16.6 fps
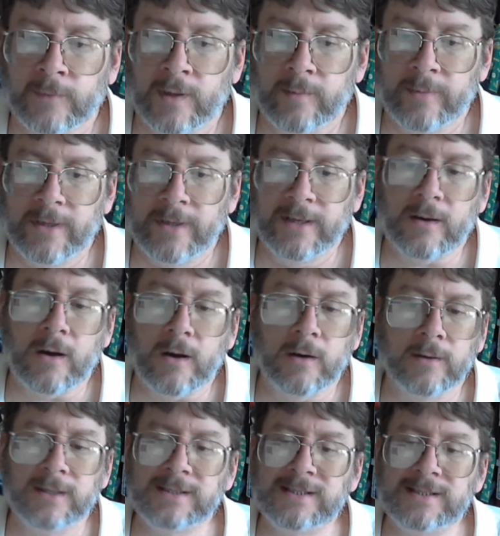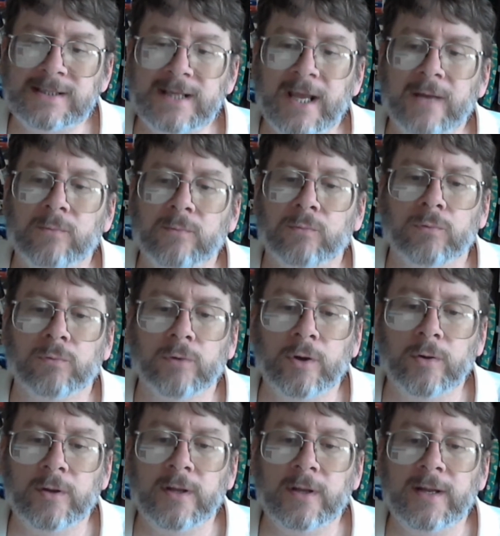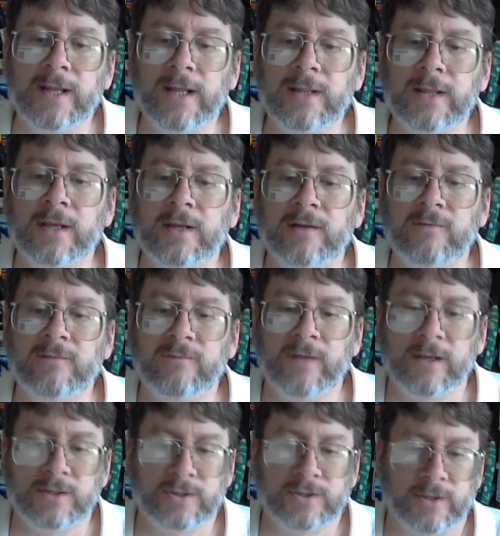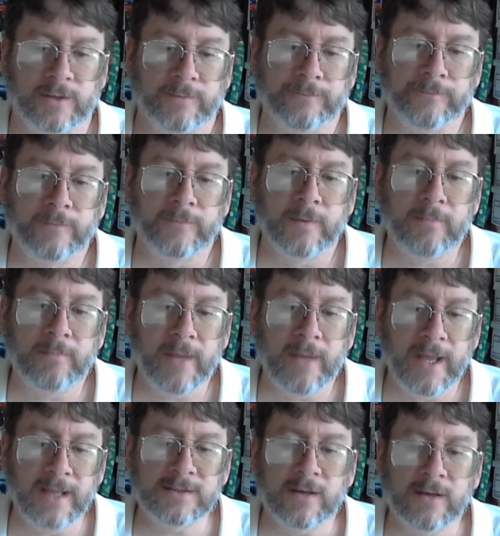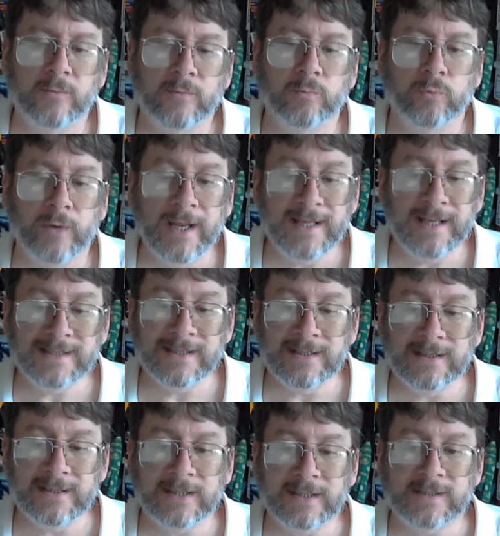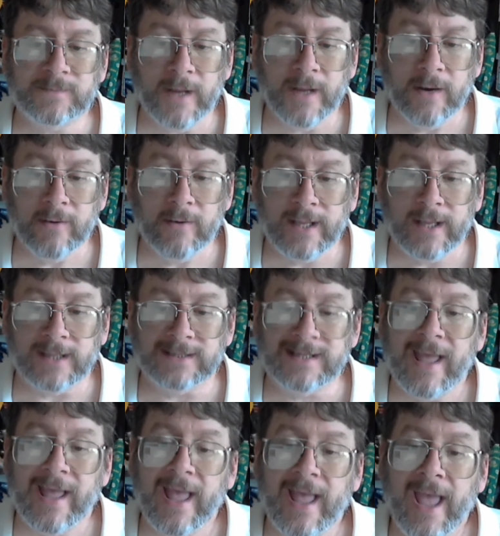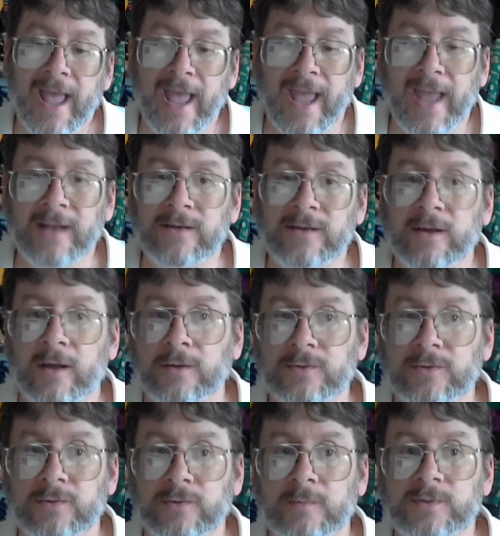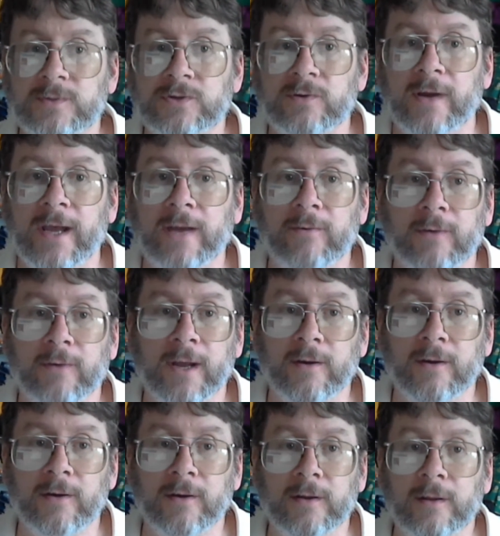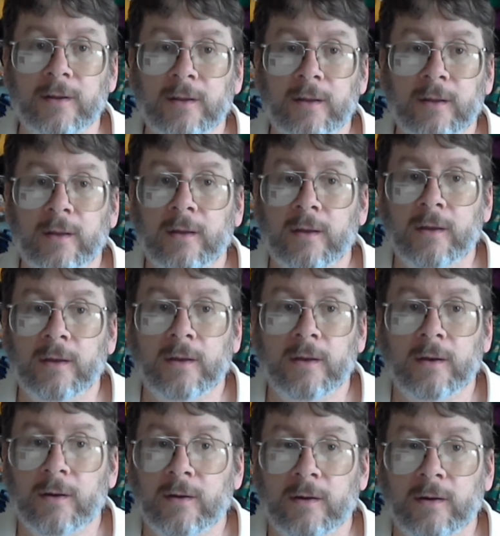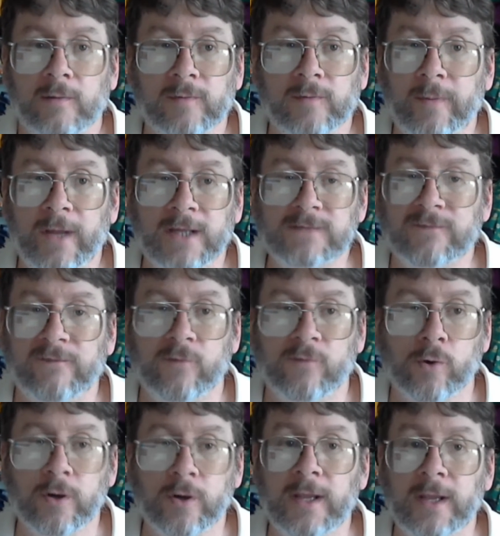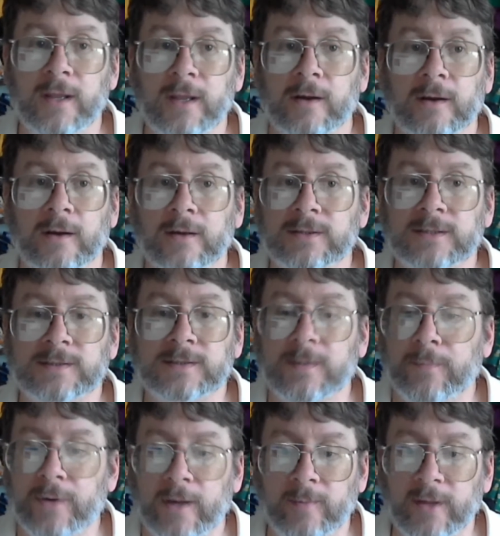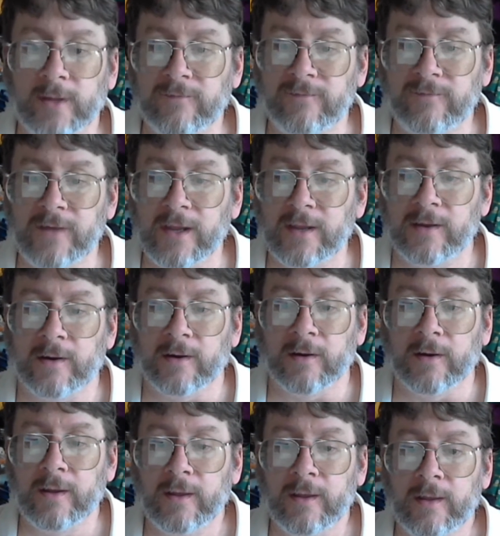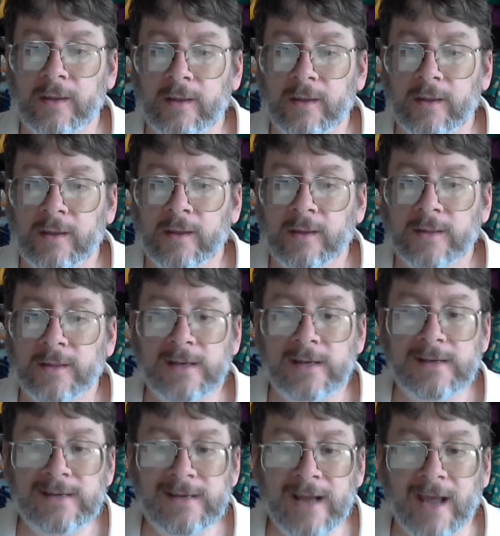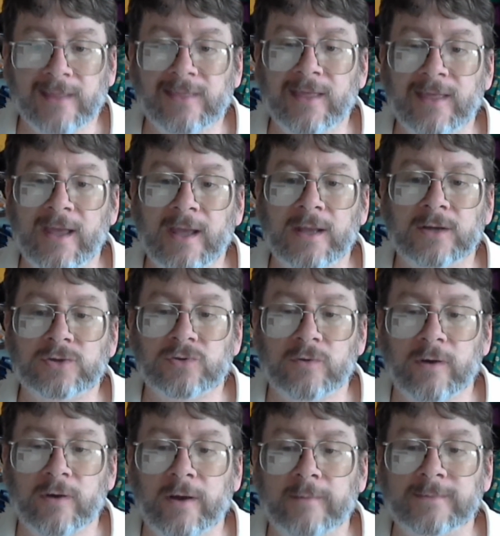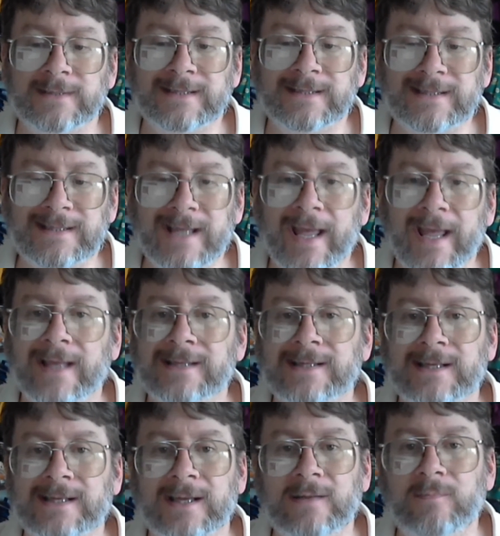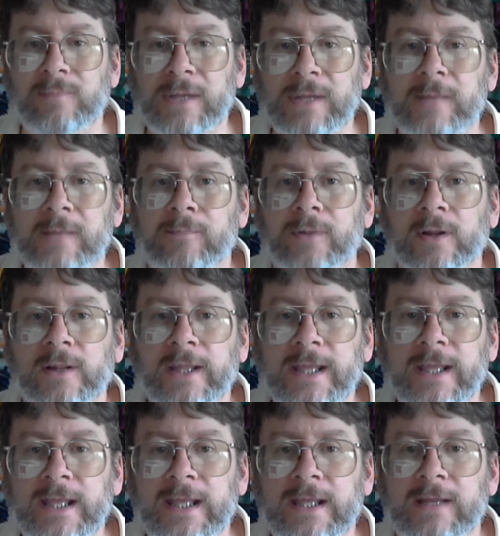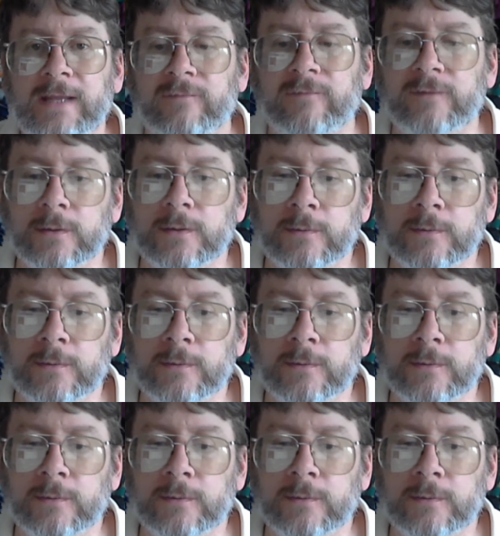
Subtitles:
But are instead rooted in the conviction, based on recent experience and Donald Trump's track record over the past 40 years as a public figure, that nothing Trump says can be believed.